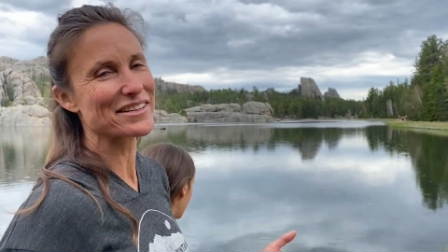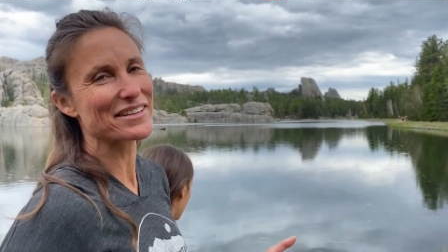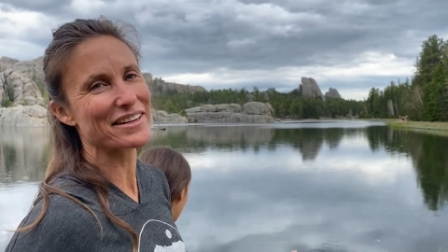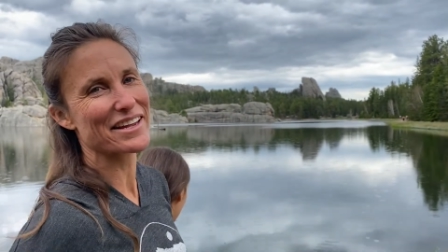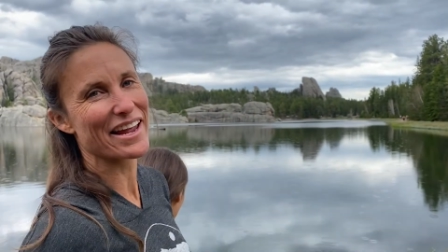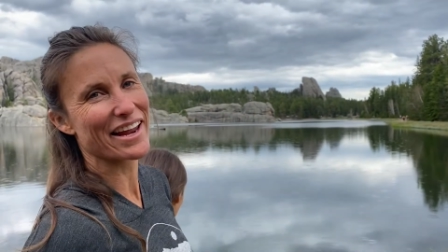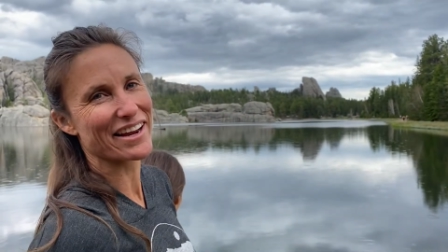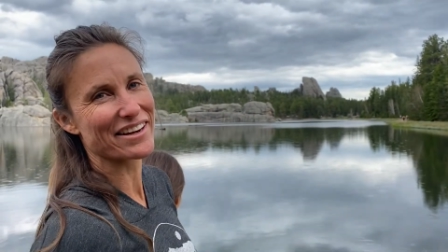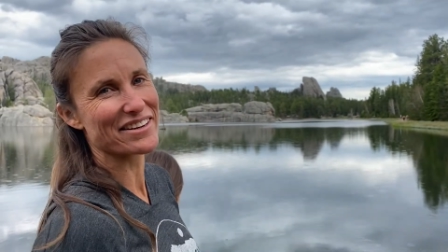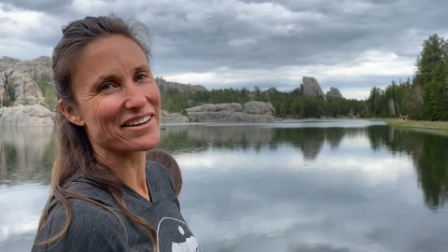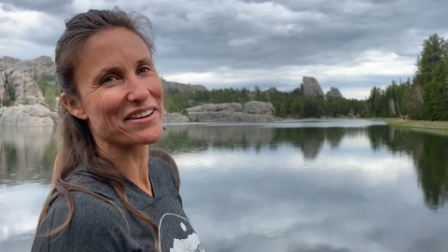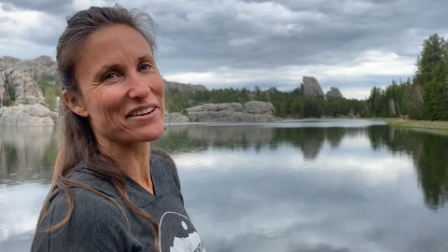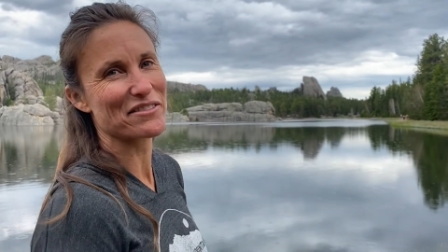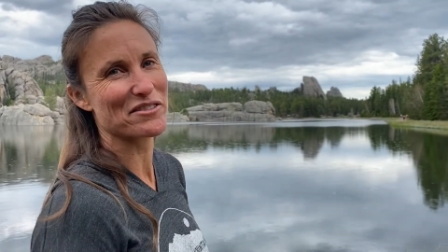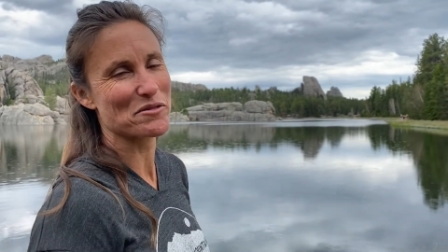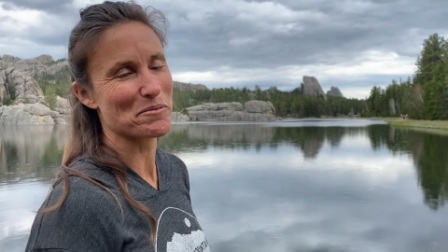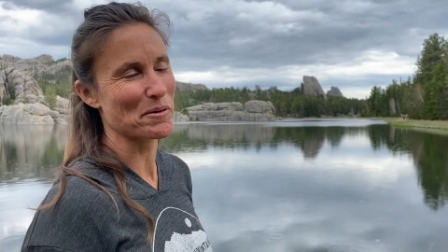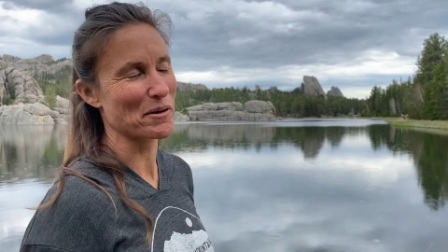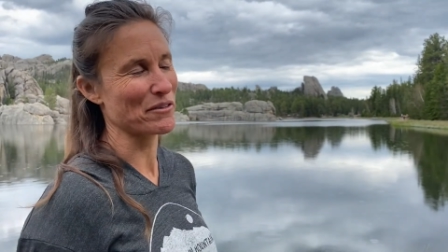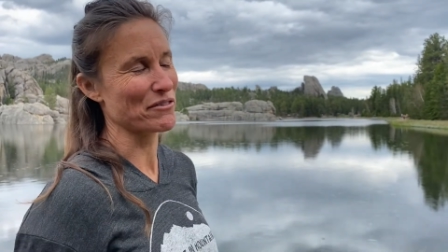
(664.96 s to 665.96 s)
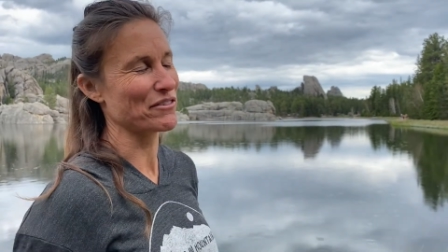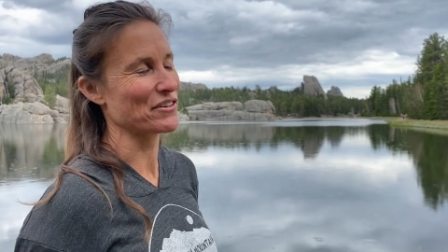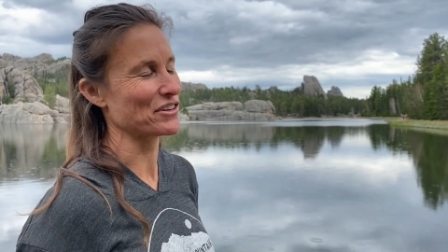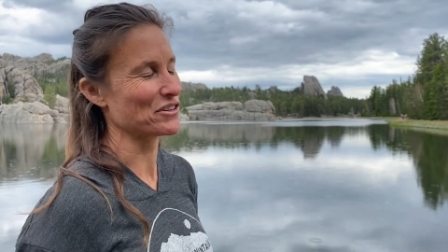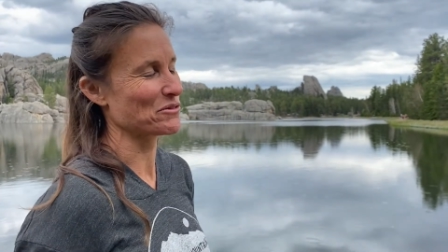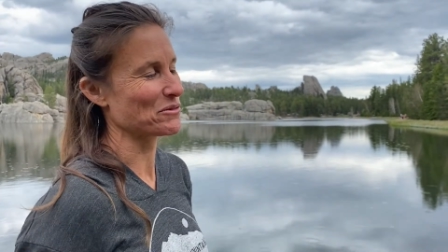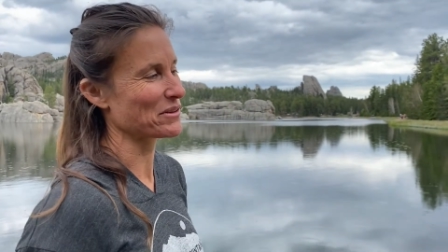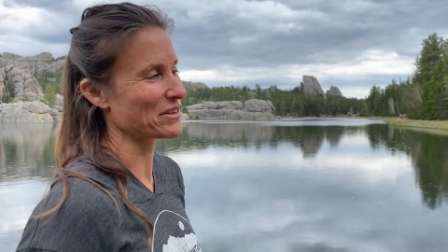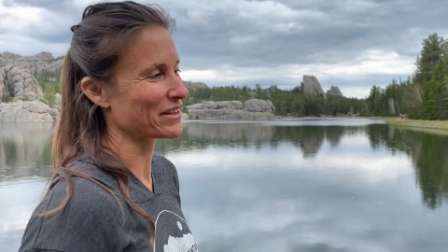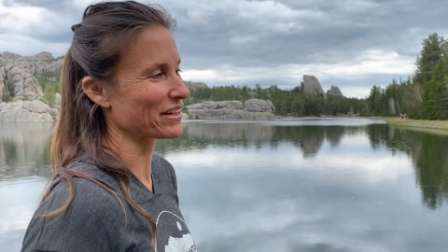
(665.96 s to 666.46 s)
the canyon of
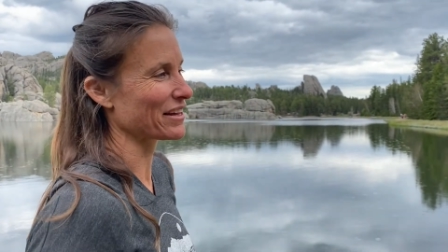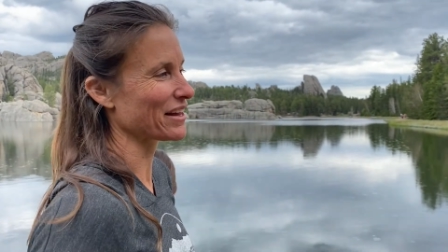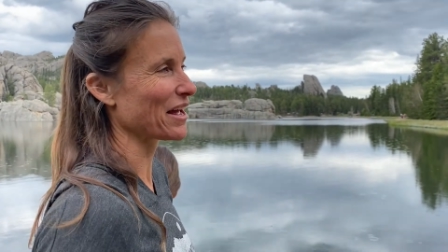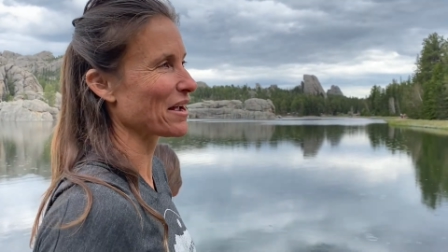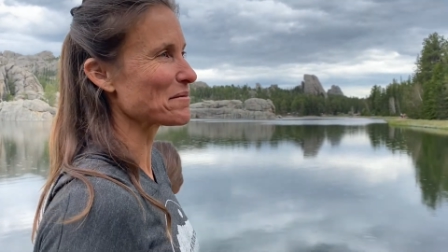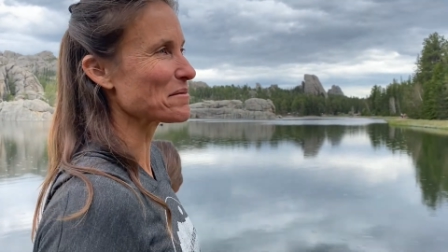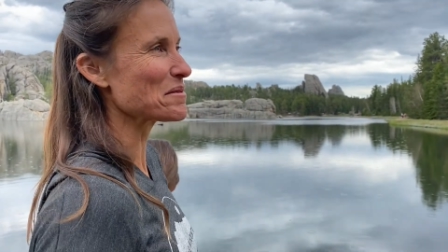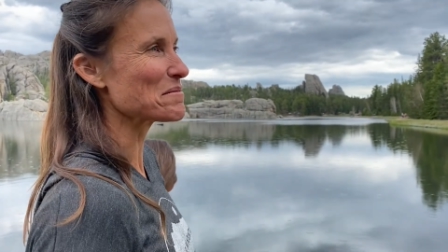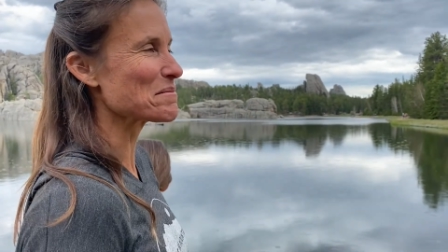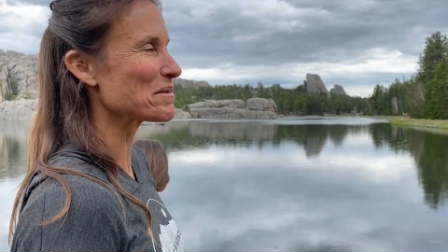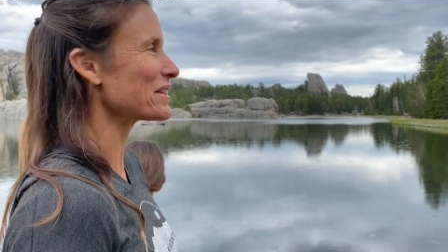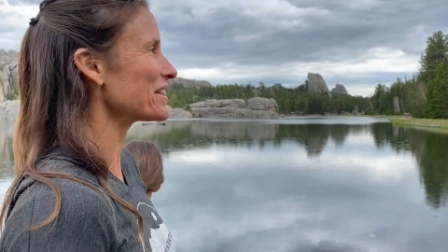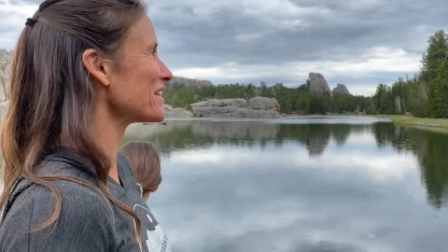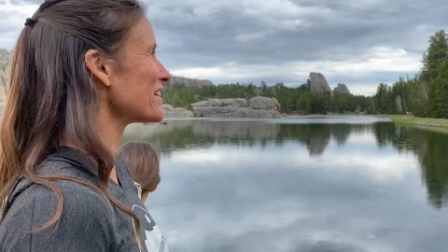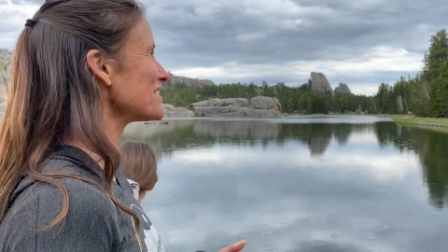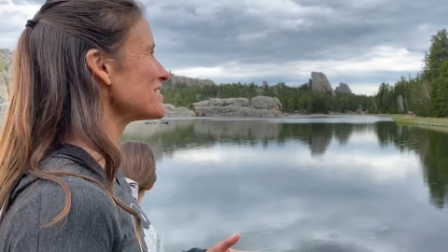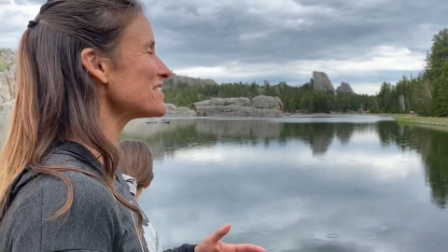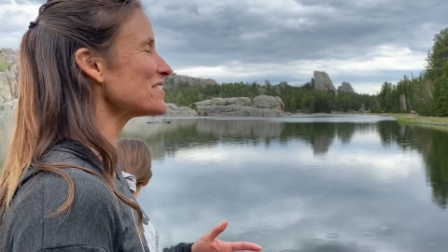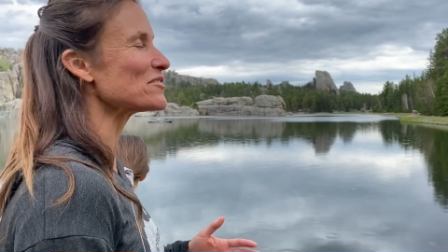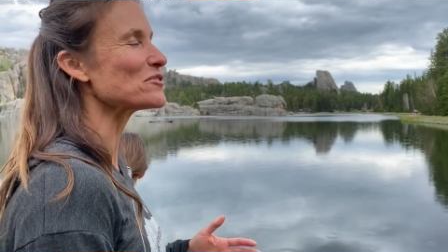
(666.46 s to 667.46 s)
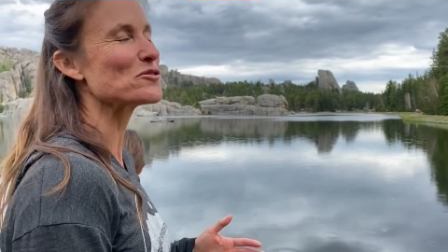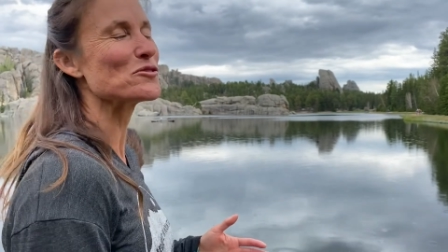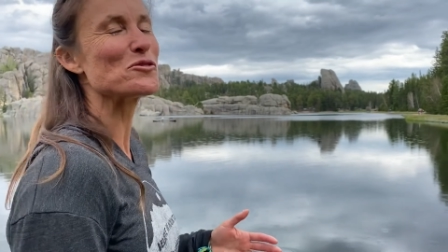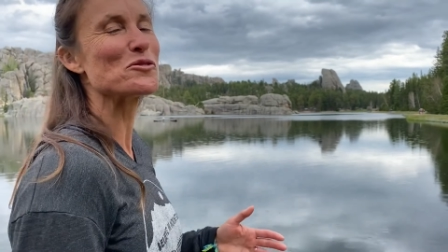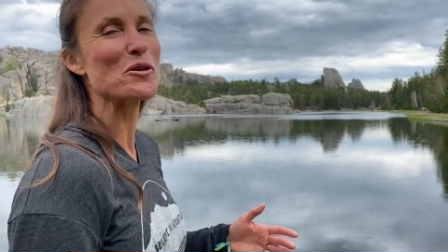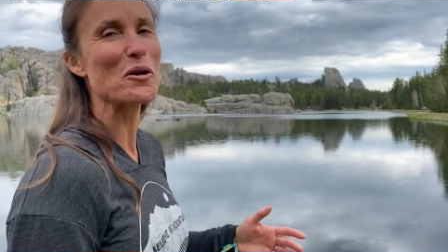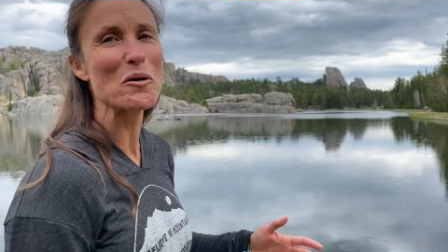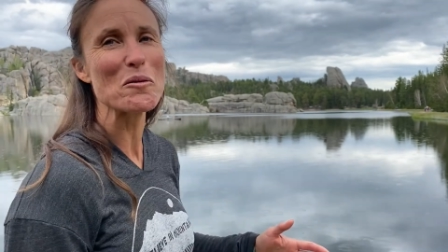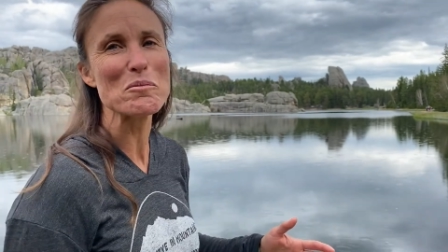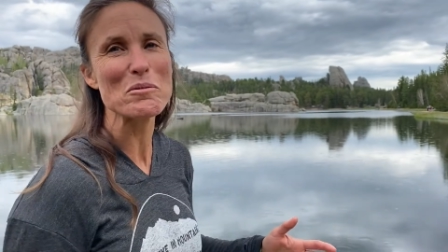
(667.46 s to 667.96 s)
Spearfish with the climbing, but this is
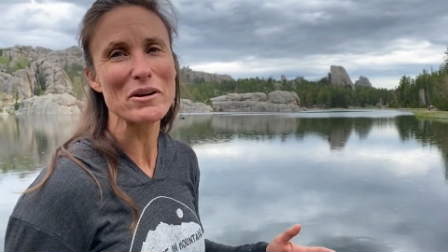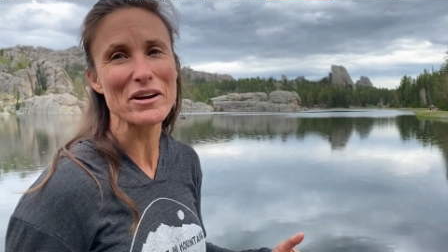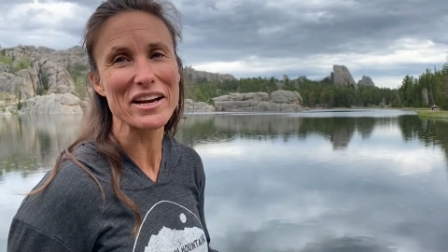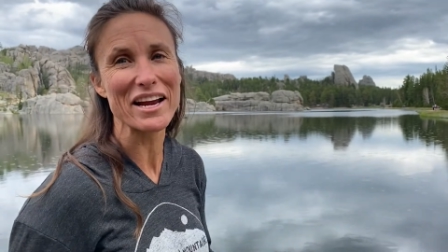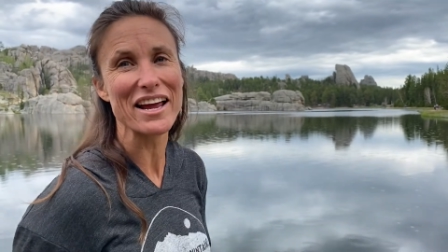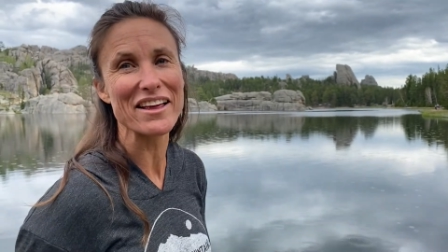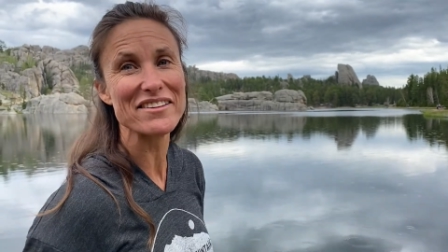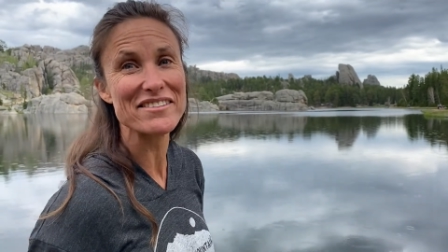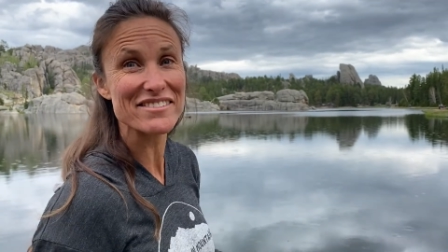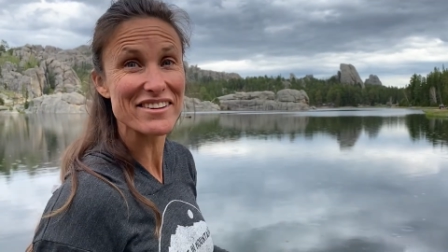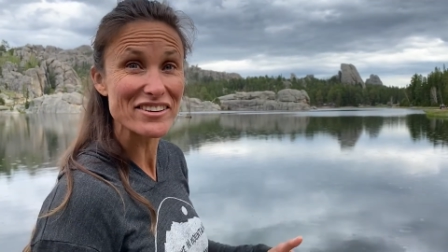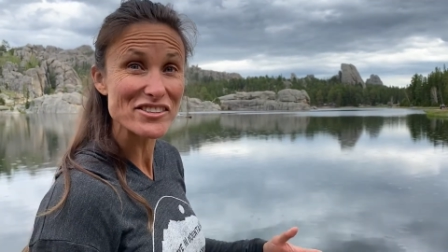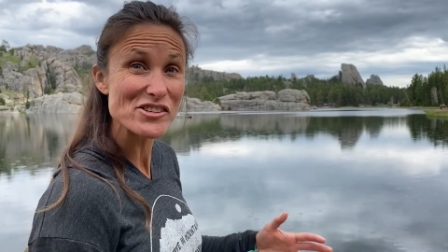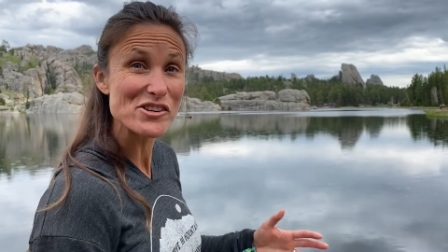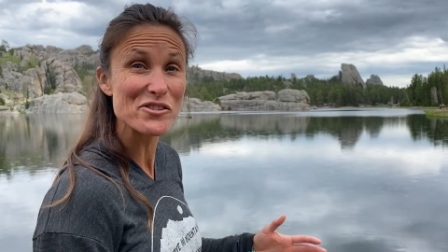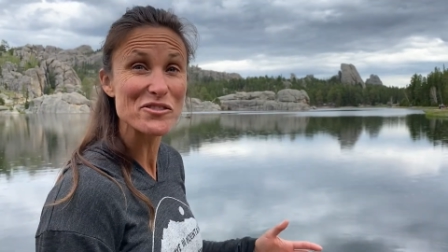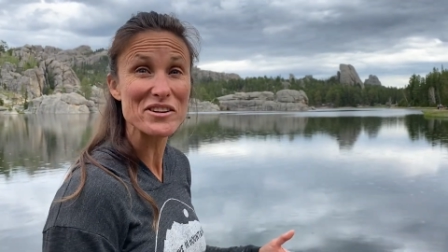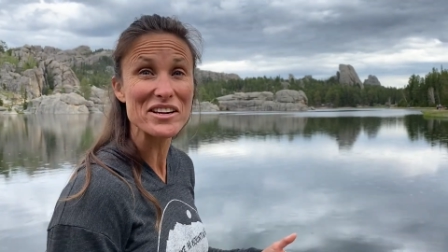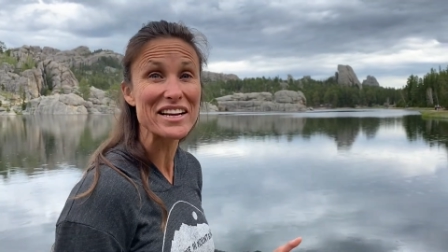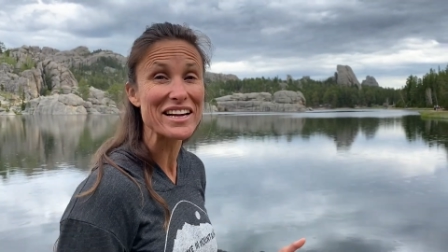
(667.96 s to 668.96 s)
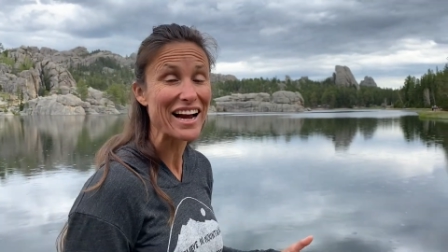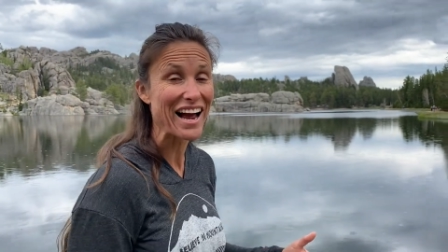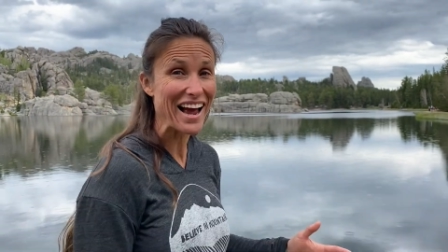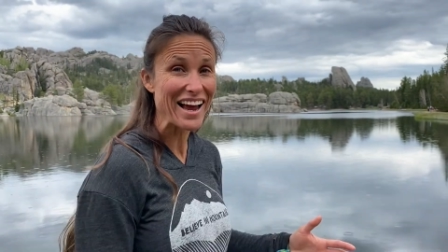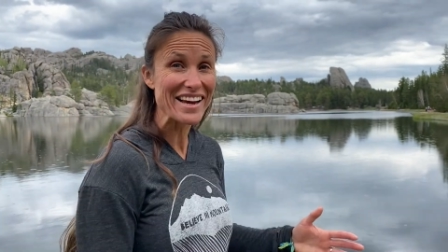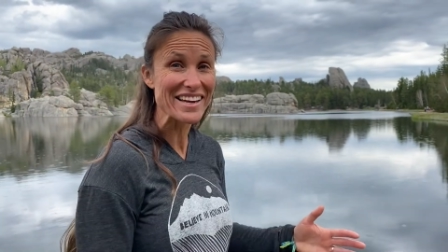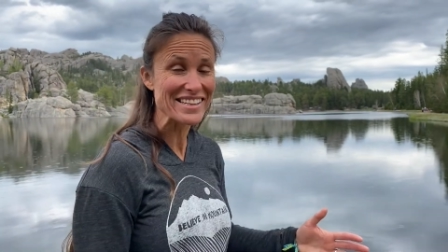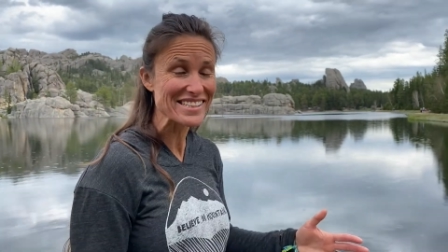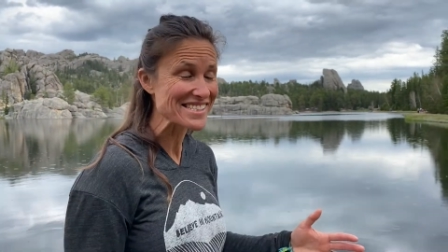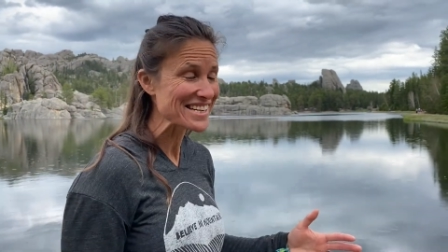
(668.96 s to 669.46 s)
so pretty and such unique
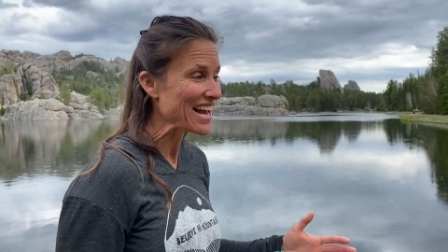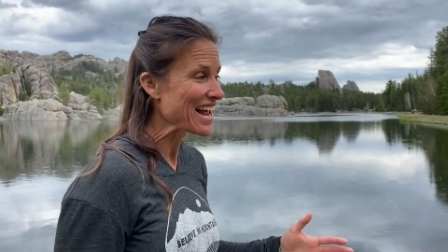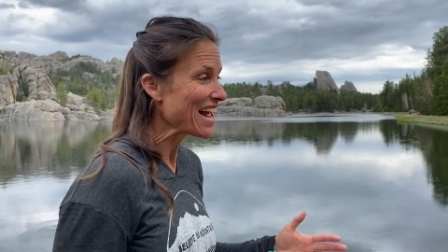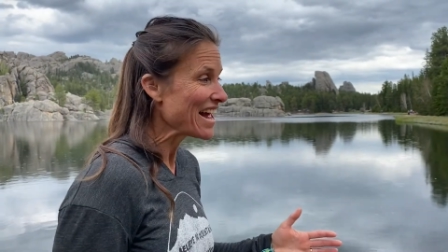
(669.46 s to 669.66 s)
hikes.